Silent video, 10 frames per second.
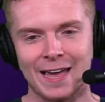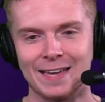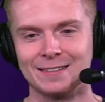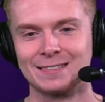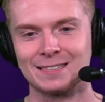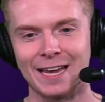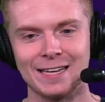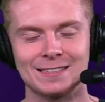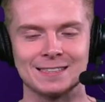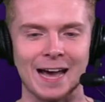in
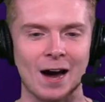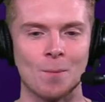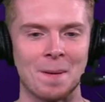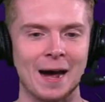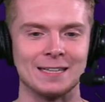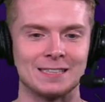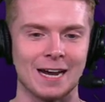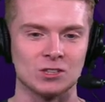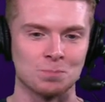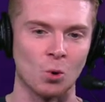Saints Now by
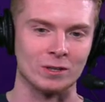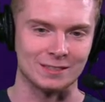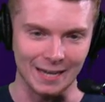Chat Sports.